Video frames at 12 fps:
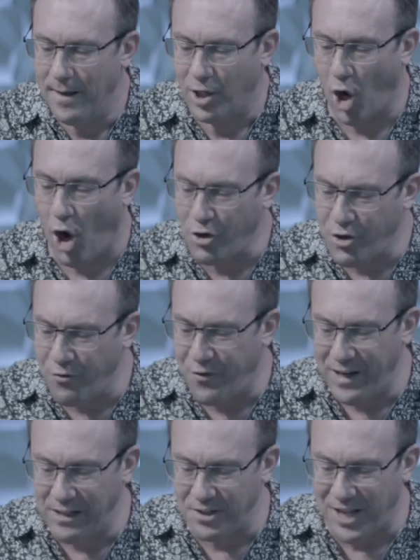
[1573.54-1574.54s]
God
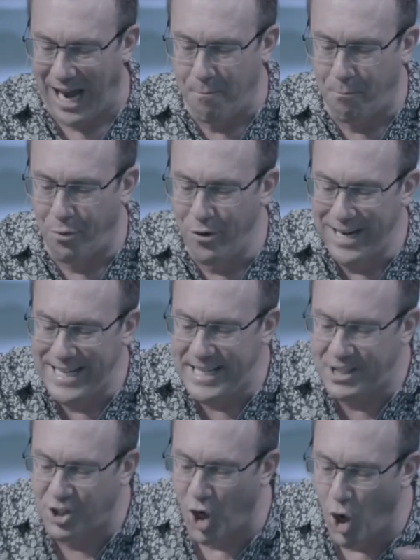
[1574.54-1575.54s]
reveals a
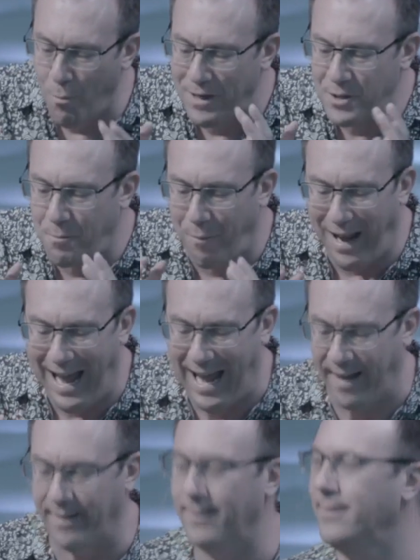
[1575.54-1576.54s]
predetermined
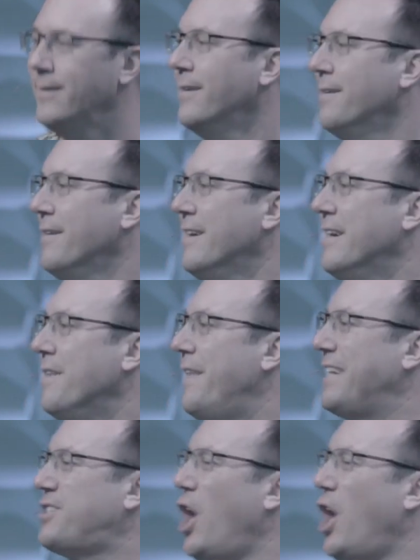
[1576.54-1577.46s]
plan that's